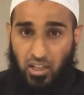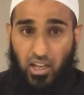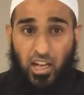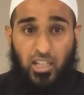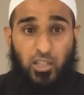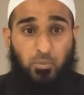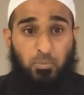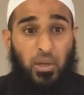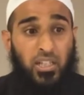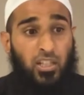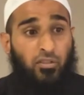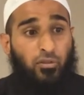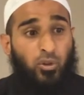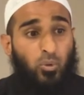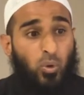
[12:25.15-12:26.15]
especially
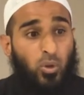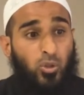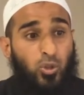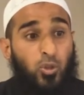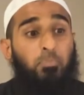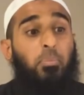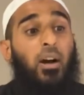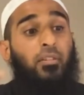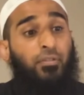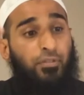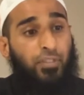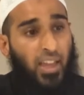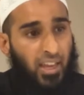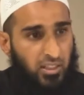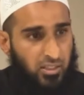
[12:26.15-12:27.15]
if you want to
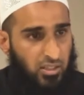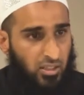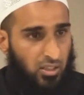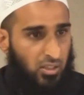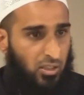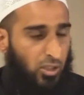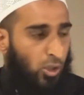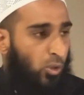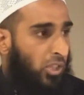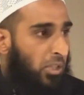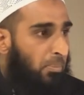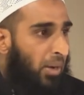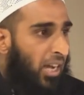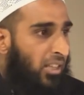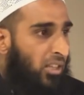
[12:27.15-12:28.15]
perfect your
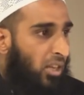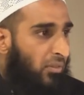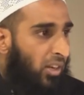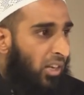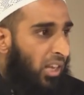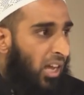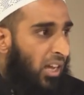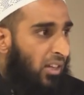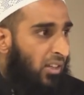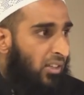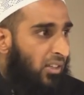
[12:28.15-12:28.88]
ibadah of Allah,